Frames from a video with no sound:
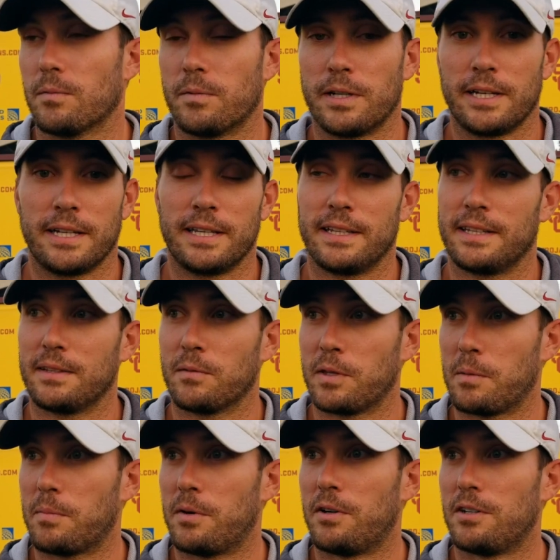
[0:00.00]

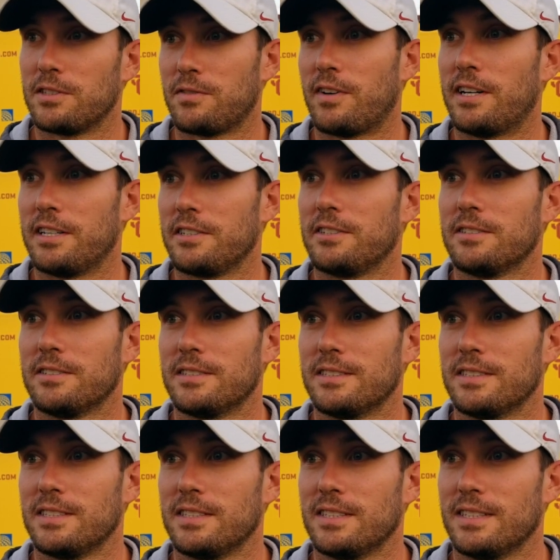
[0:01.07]
When the ball is finding you,
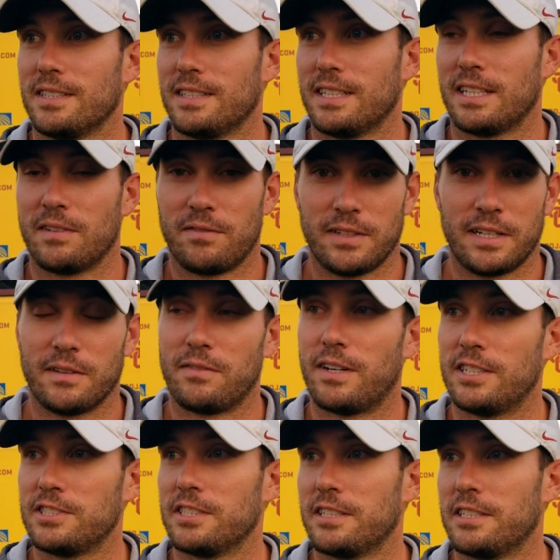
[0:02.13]
and it
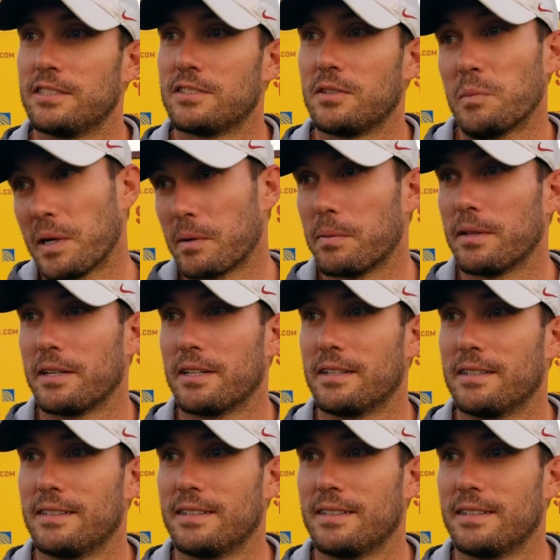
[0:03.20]
finds you in the end zone, make a play.